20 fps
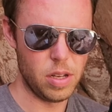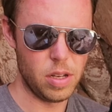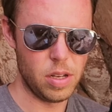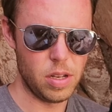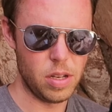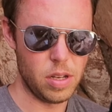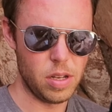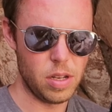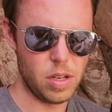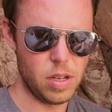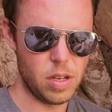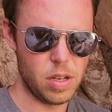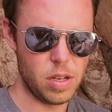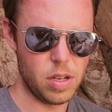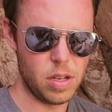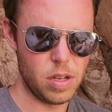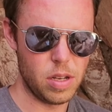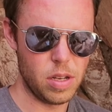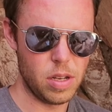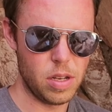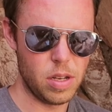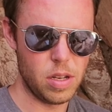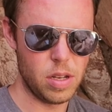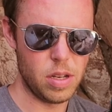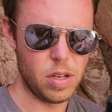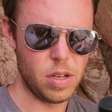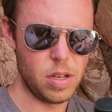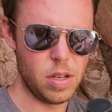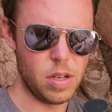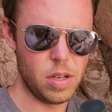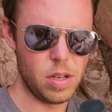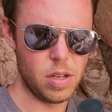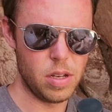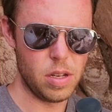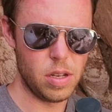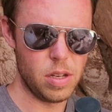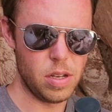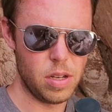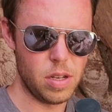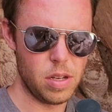
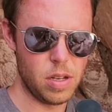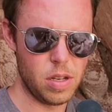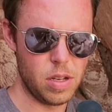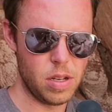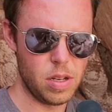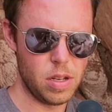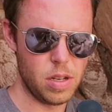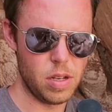(silence)